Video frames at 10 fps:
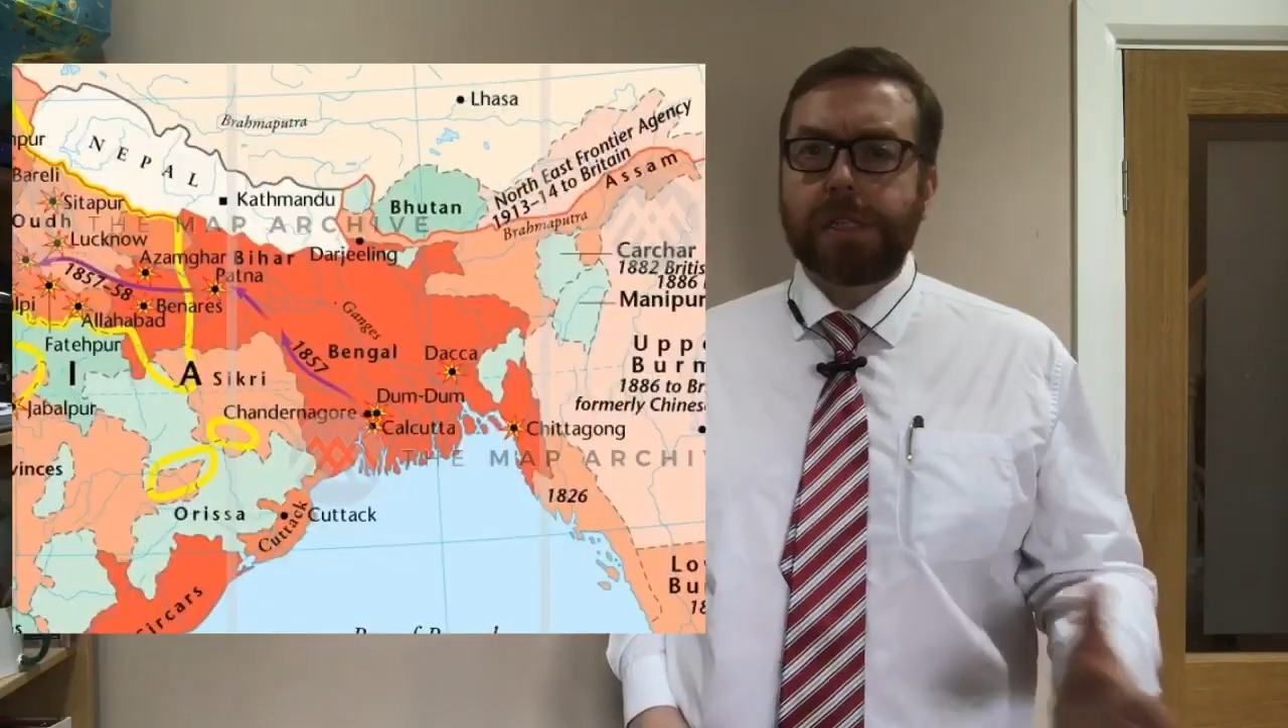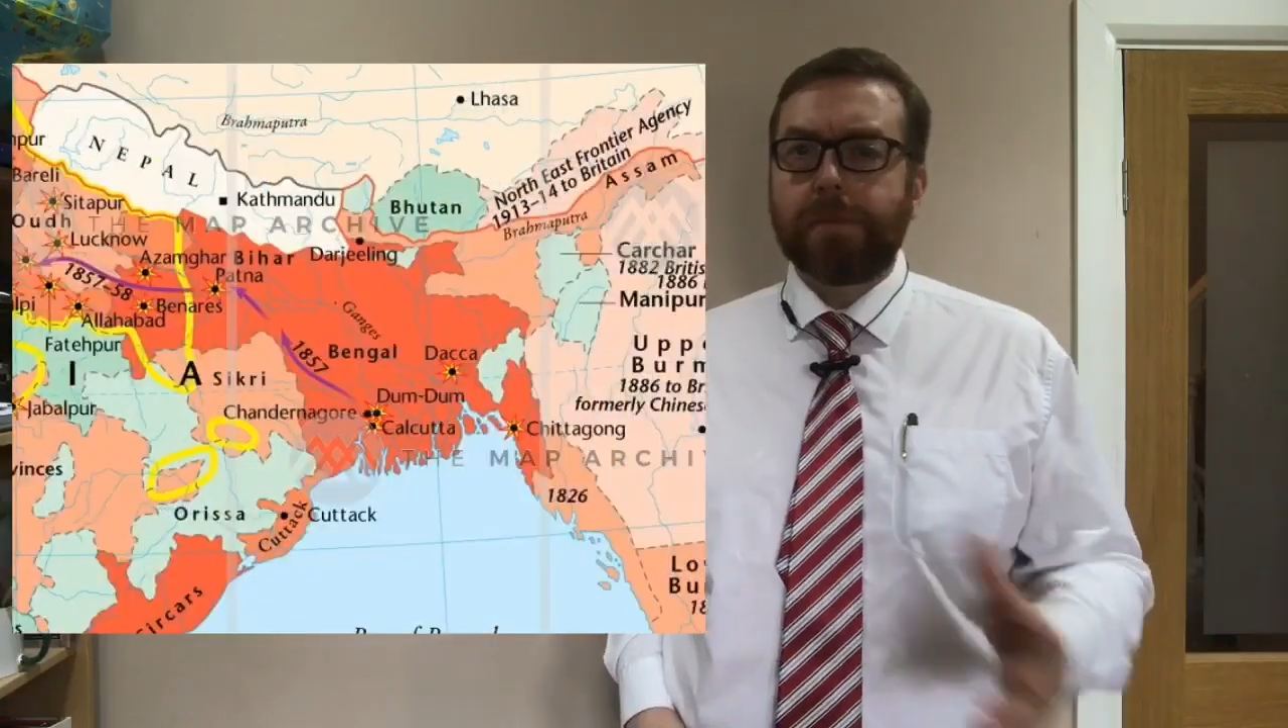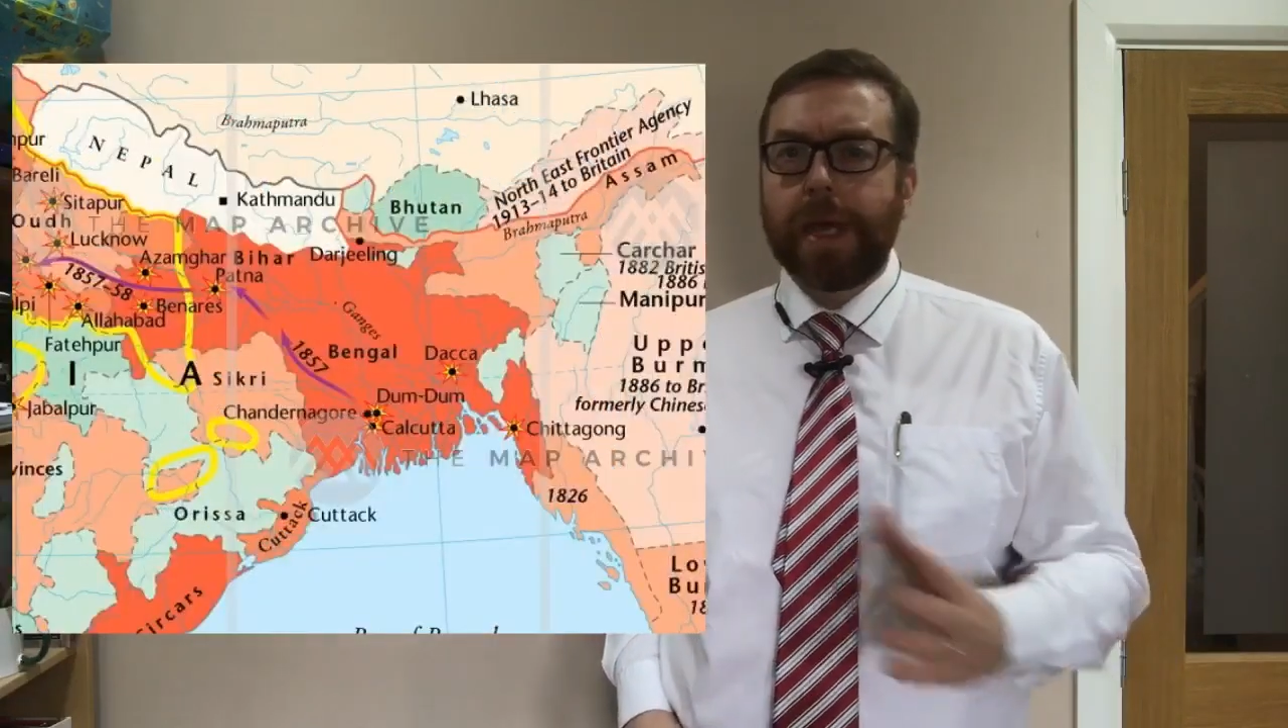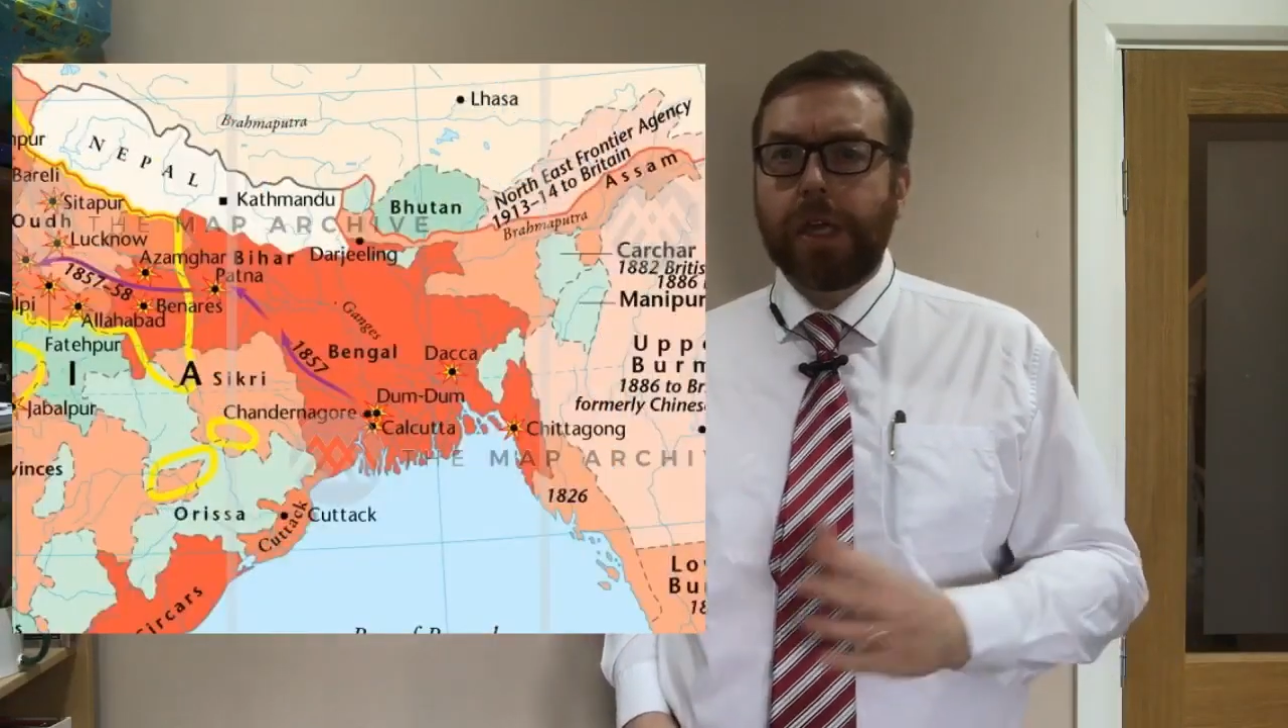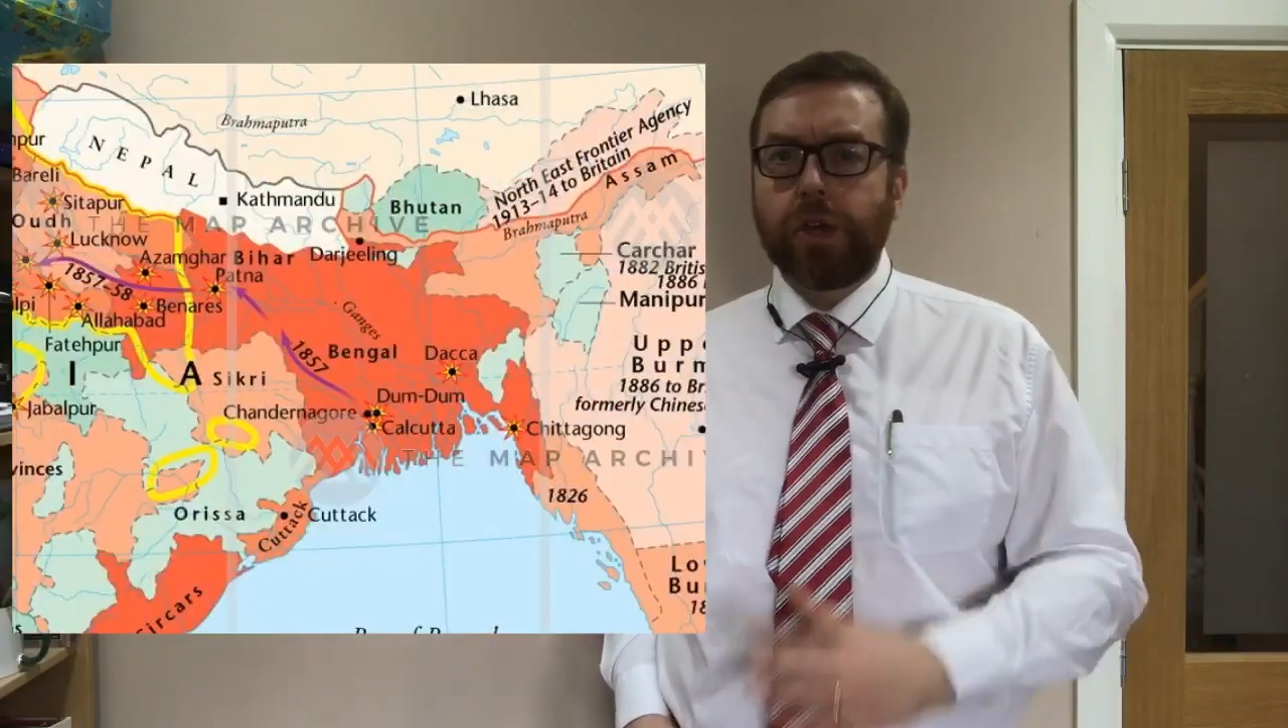
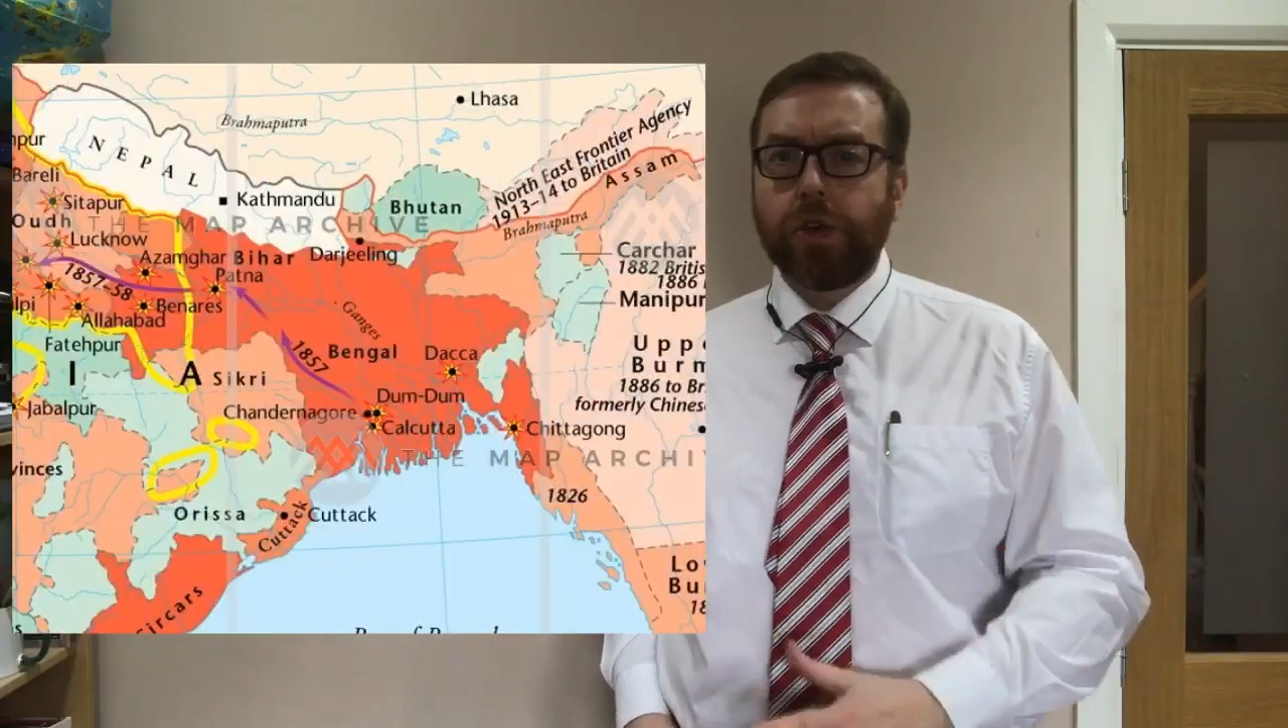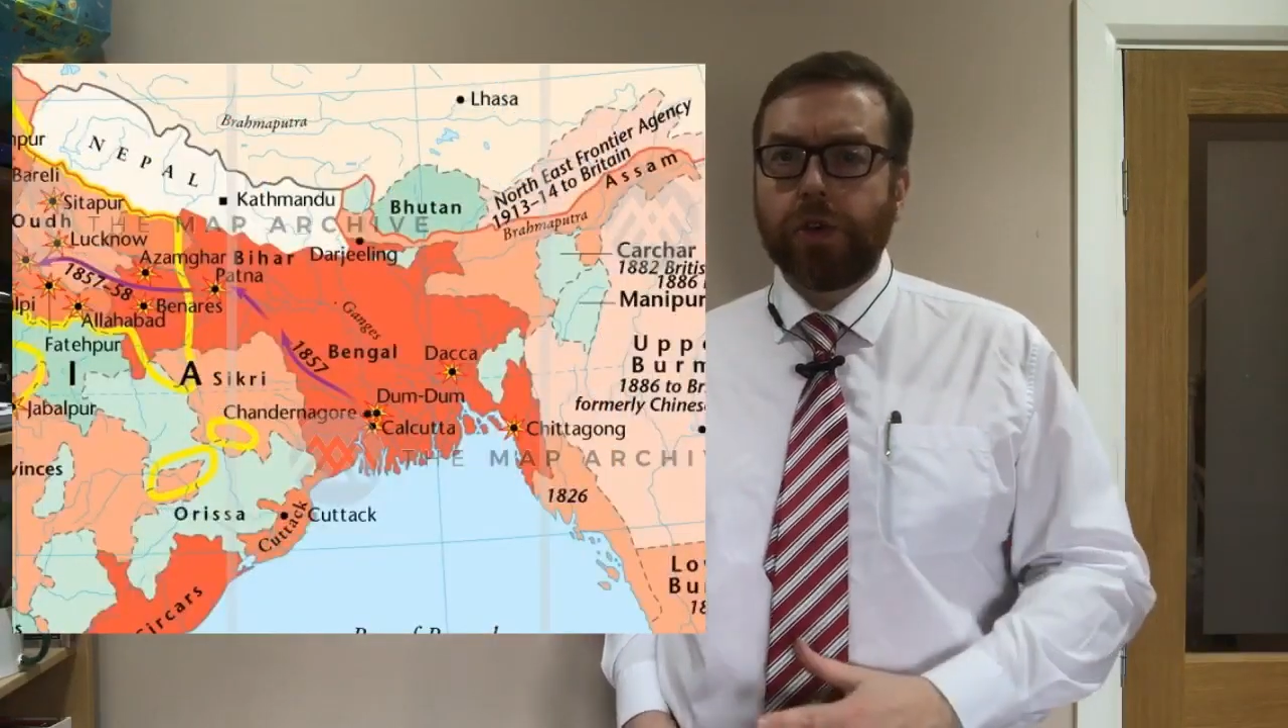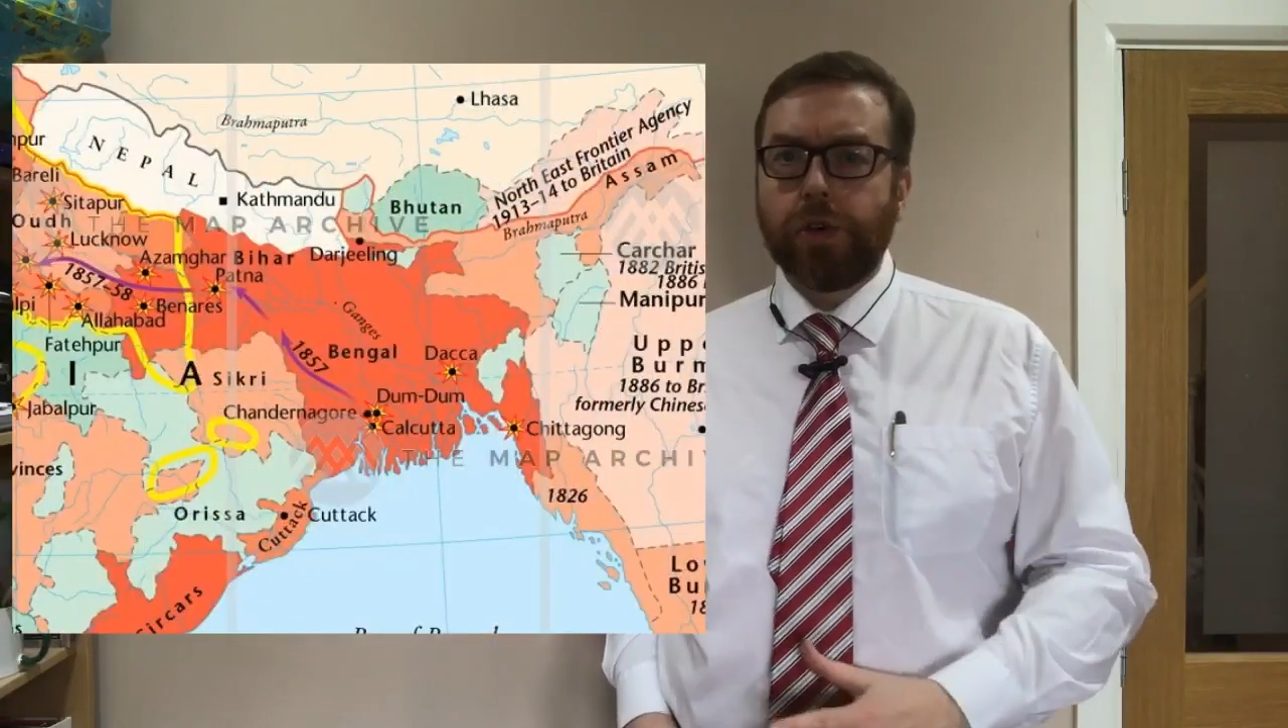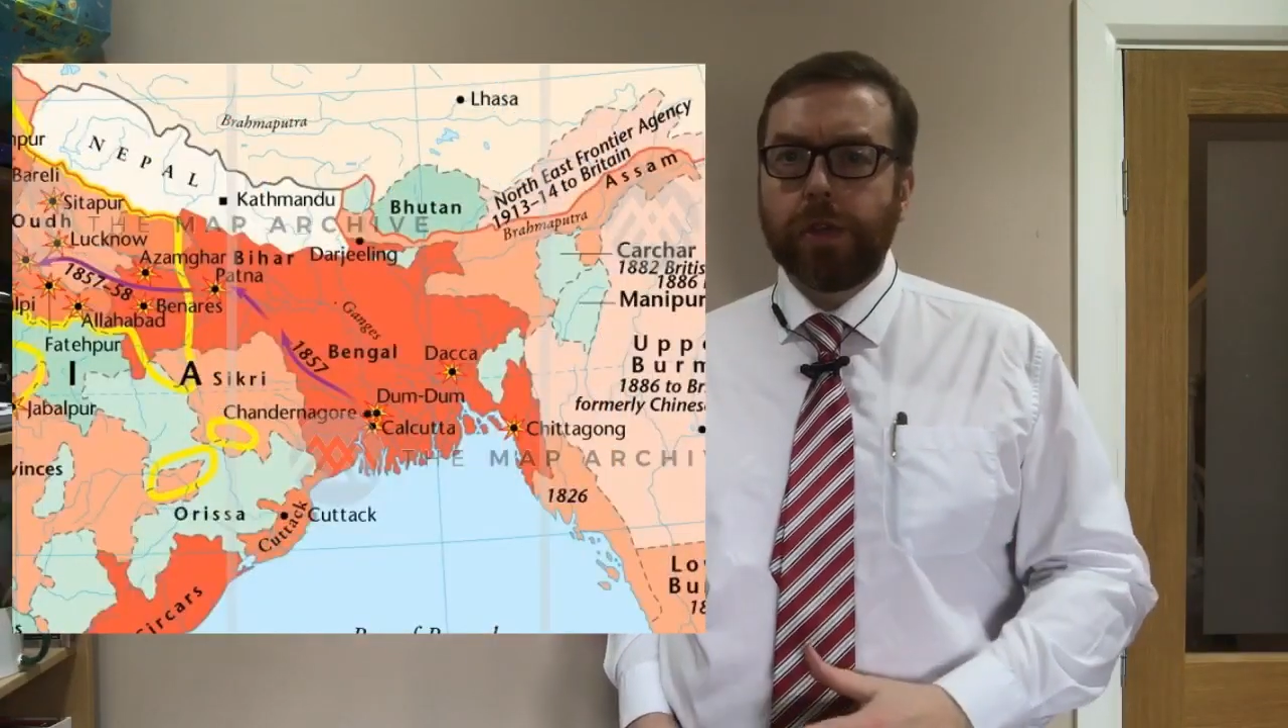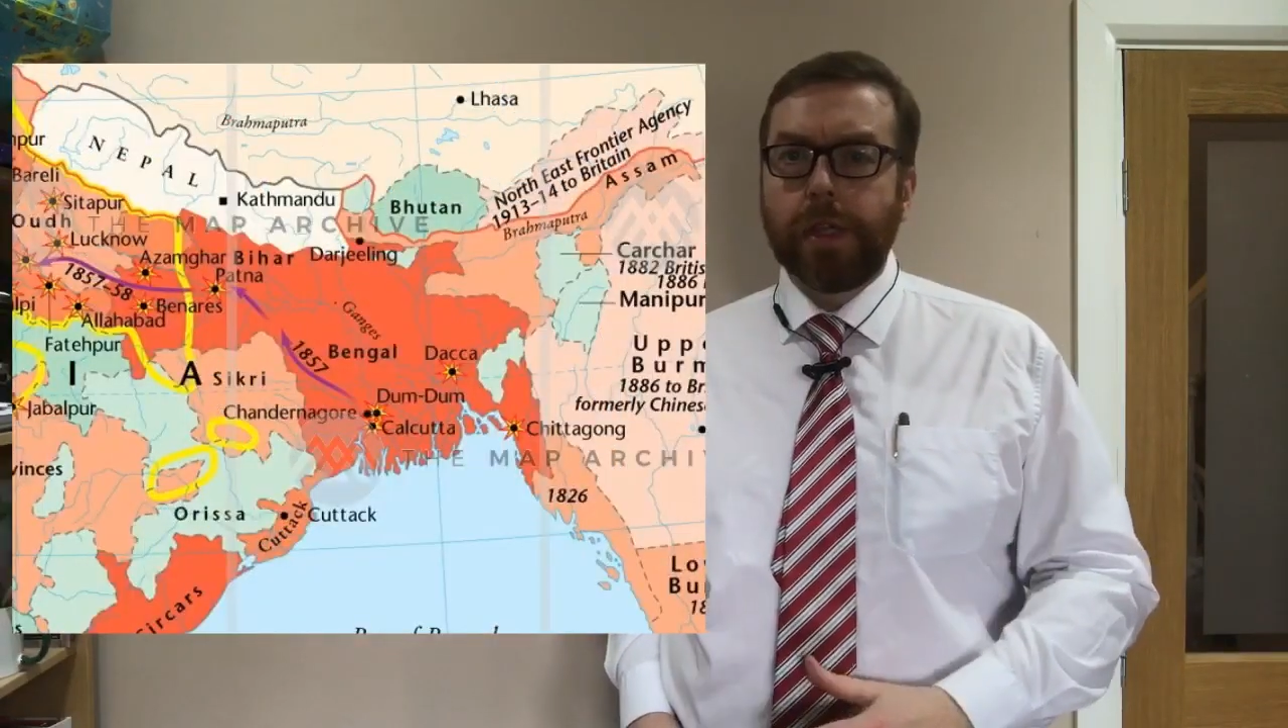
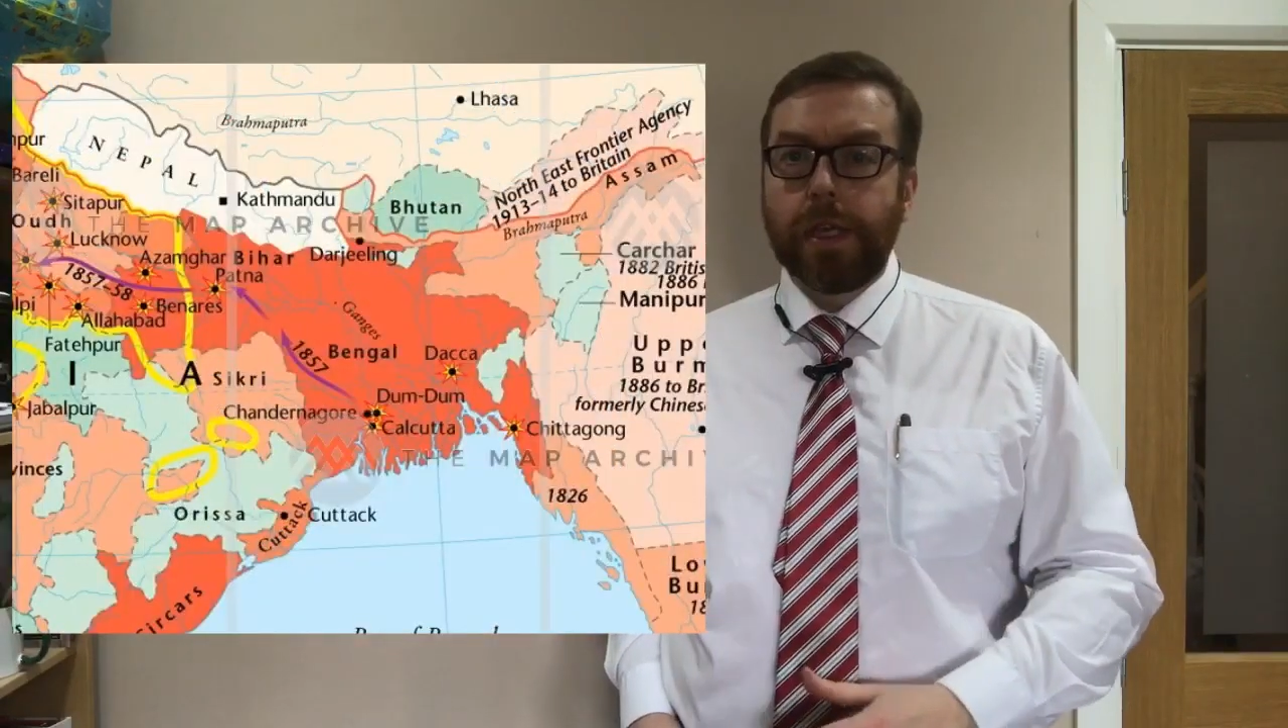Bengal.